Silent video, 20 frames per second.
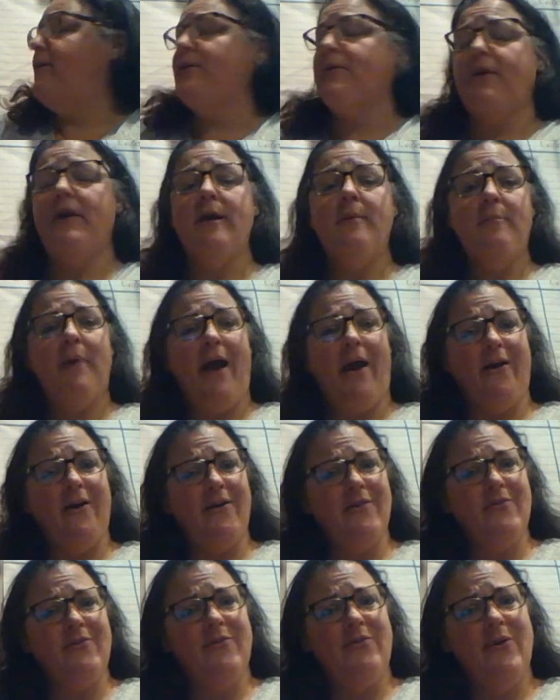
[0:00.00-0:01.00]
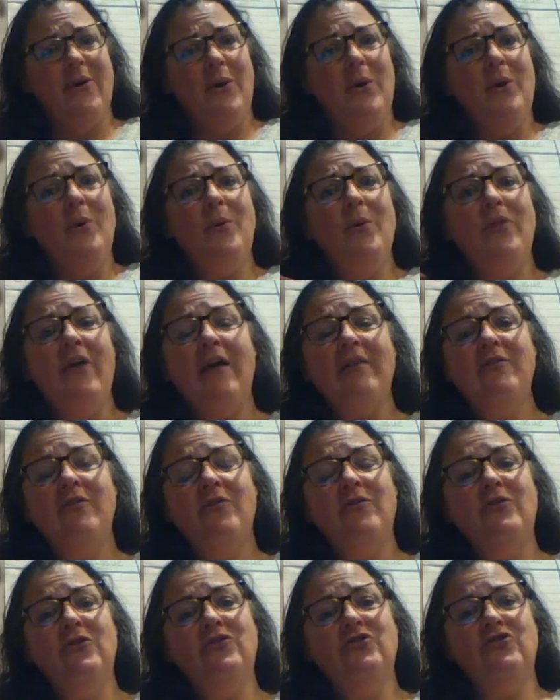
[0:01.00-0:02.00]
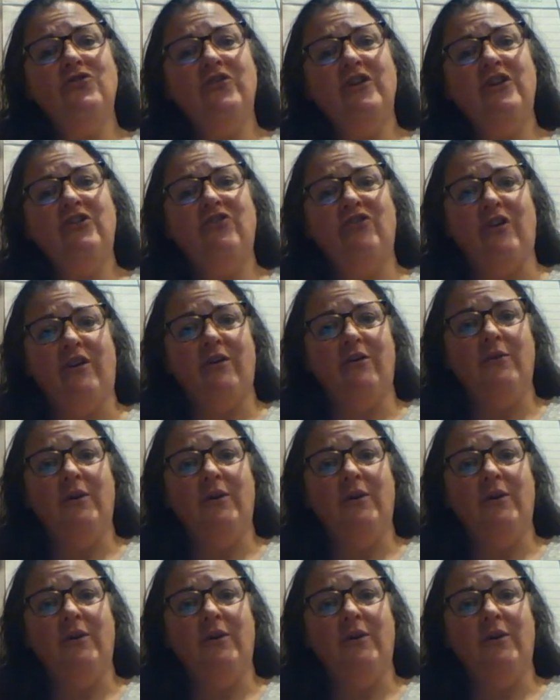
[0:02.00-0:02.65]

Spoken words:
grandparents. Well, that's a social issue.